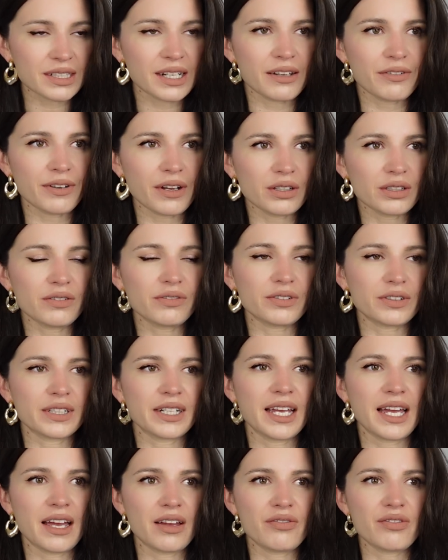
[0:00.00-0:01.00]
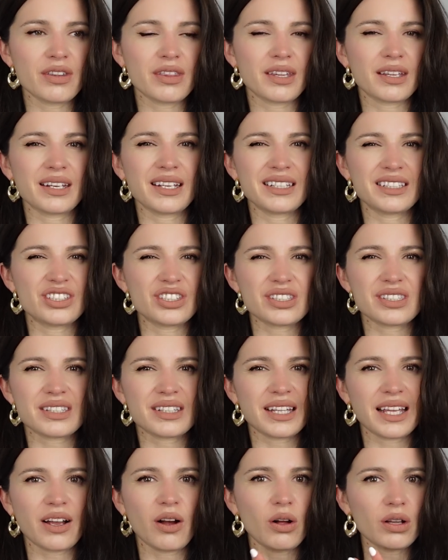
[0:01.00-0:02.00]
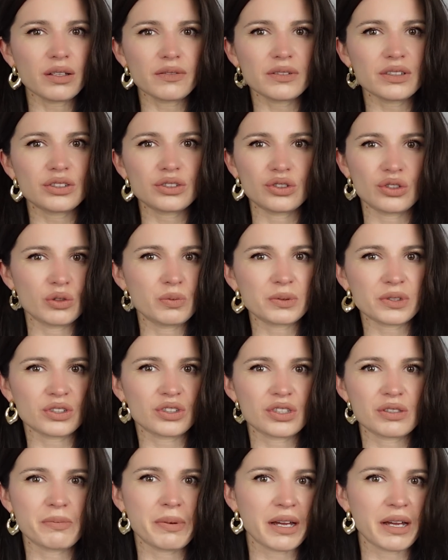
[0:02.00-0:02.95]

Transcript: and I found it very heavy that it just, like, all of these dupes are just